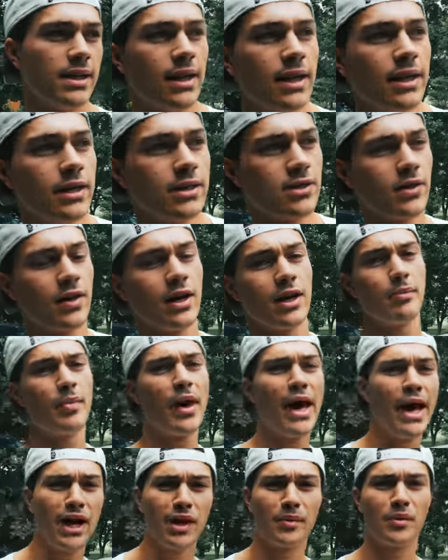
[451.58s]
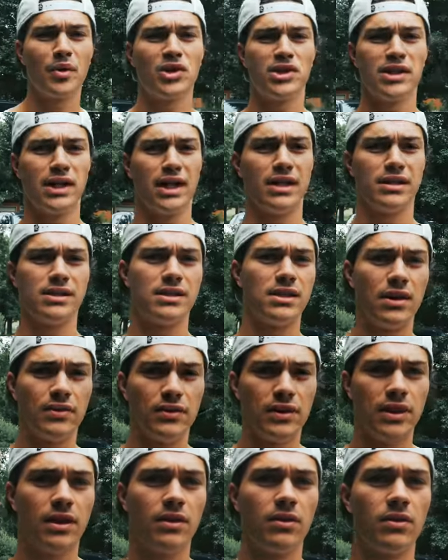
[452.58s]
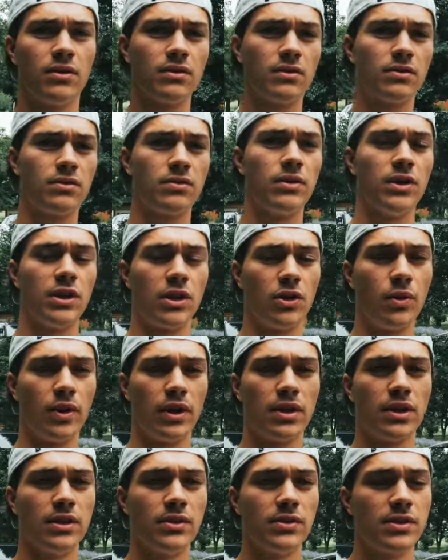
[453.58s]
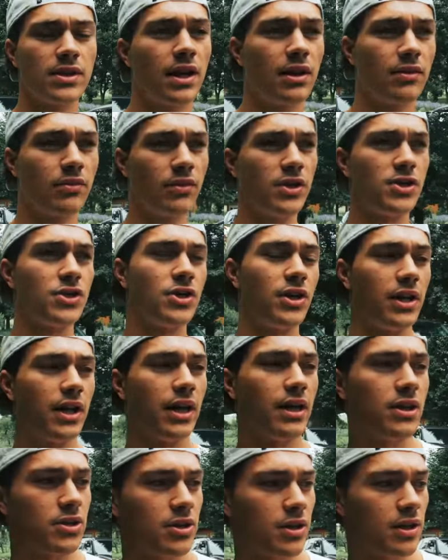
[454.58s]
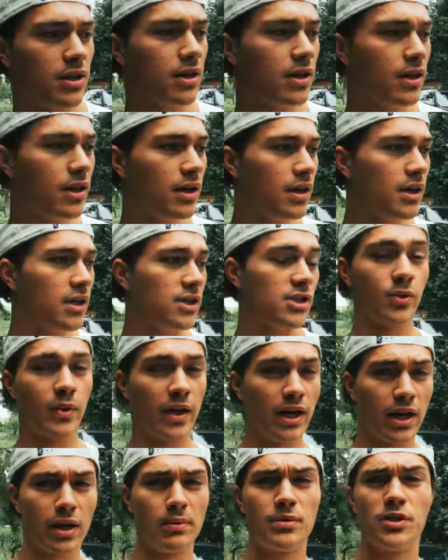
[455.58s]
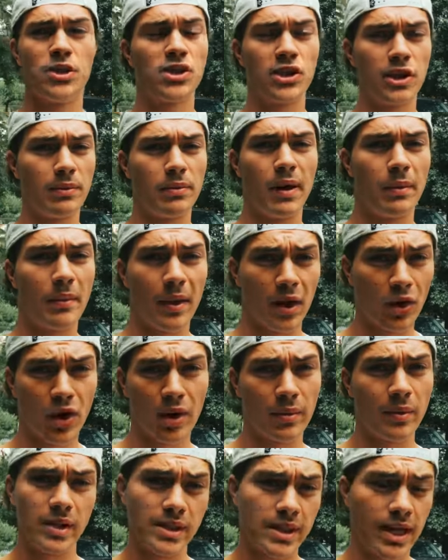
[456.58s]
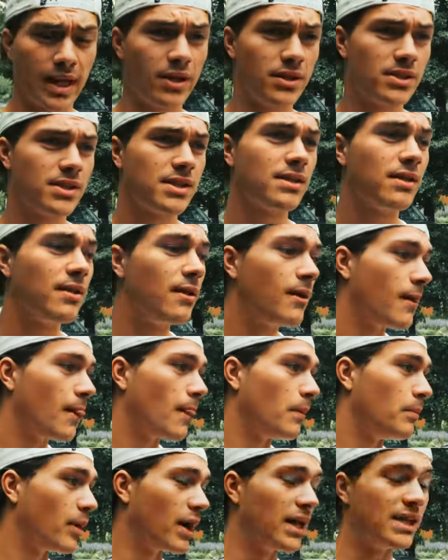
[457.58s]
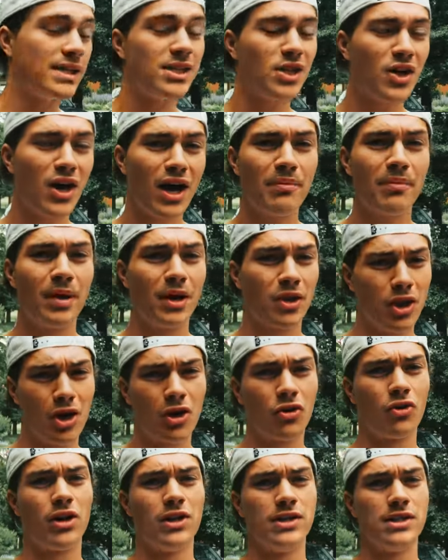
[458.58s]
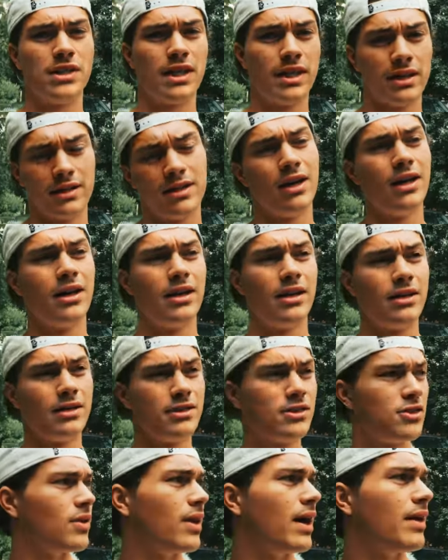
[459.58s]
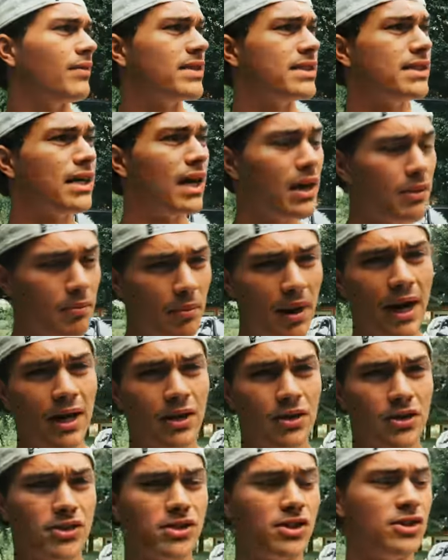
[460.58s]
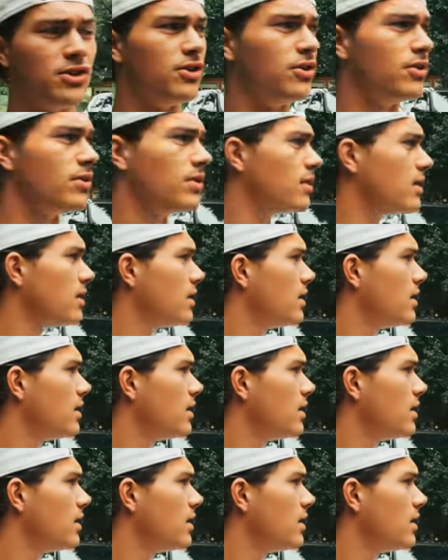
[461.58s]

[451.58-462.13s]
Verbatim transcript: night, so I had to pack up our tents and everything really quickly. It was kind of frustrating, actually. So we ended up just sleeping at my grandma's house. But I still have my long run to get done. So I have a 10 miler to do.